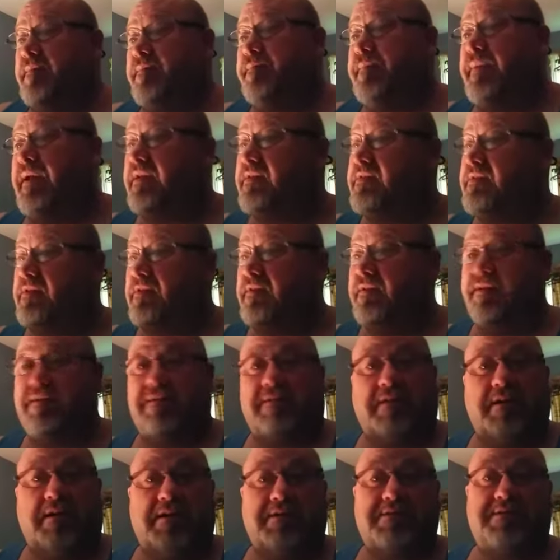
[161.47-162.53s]
basically
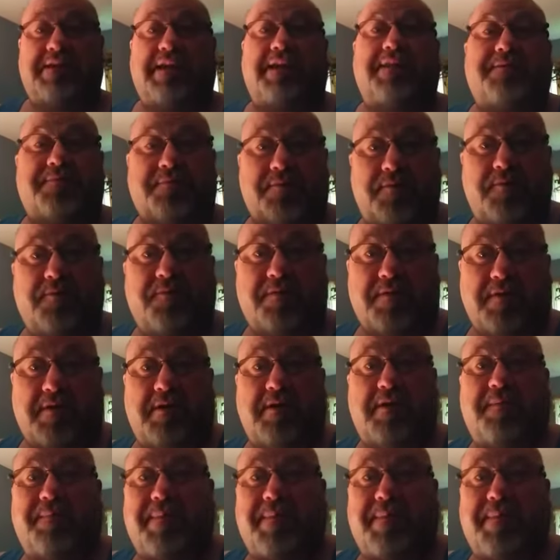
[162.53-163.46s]
are all see-through for all